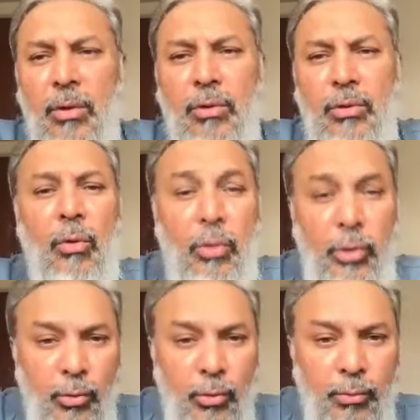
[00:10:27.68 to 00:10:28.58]
control
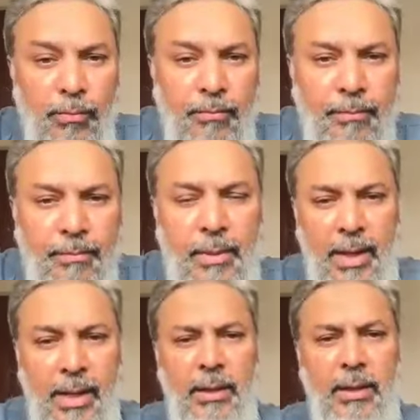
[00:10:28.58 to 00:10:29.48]
you,
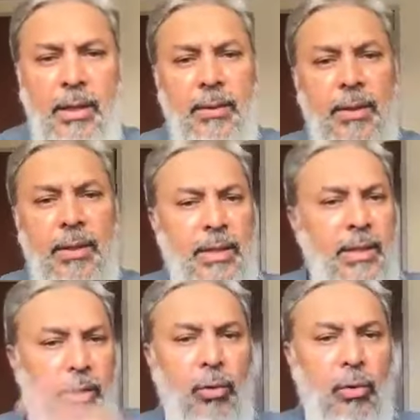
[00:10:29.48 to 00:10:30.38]
right? It's
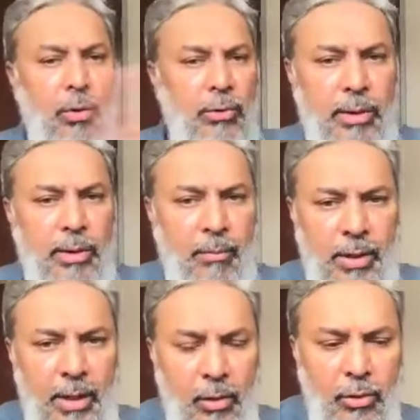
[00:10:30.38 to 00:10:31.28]
either you control them or
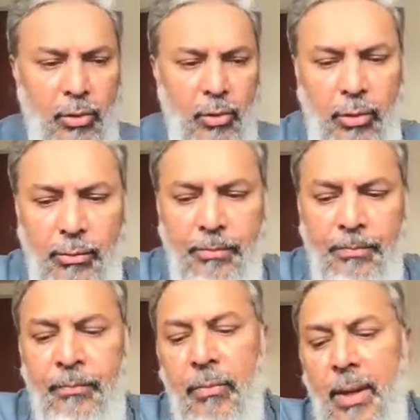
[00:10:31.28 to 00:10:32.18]
they'll control you,
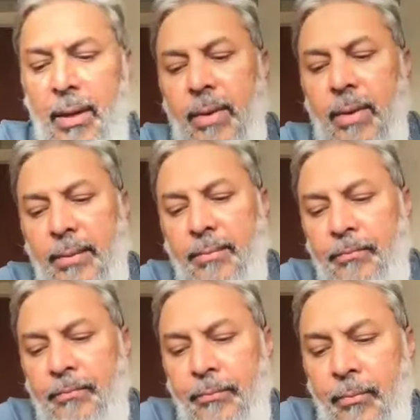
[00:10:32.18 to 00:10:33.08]
right?
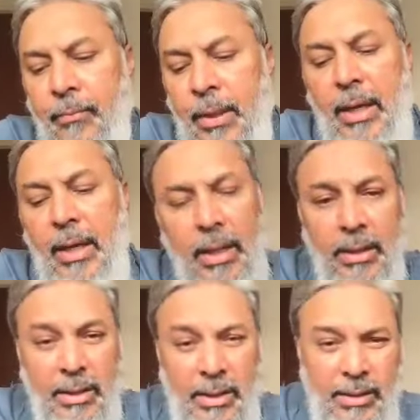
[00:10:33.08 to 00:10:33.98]

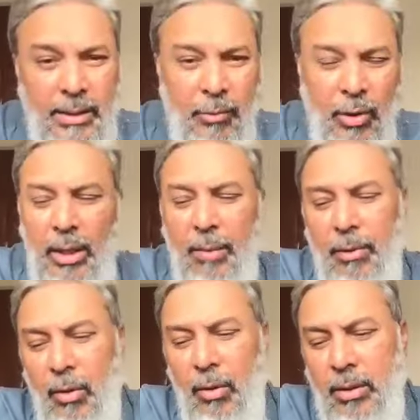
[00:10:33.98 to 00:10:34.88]
And the reason I'm talking
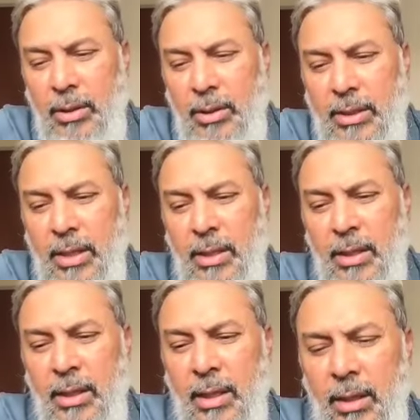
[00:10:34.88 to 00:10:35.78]
about all this is that
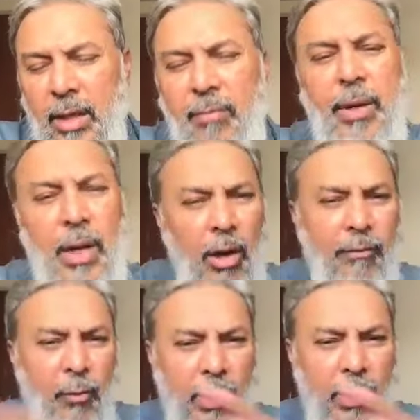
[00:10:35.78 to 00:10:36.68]
there've been a lot
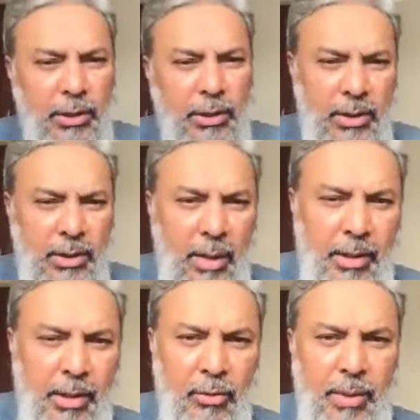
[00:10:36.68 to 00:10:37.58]
of questions
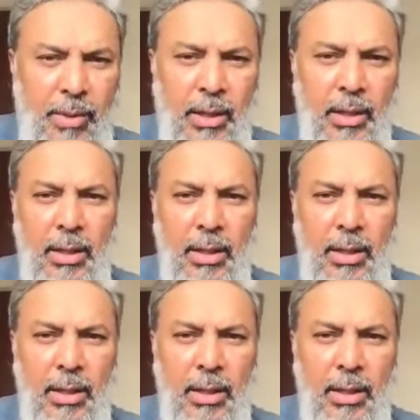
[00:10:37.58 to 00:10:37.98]
coming to me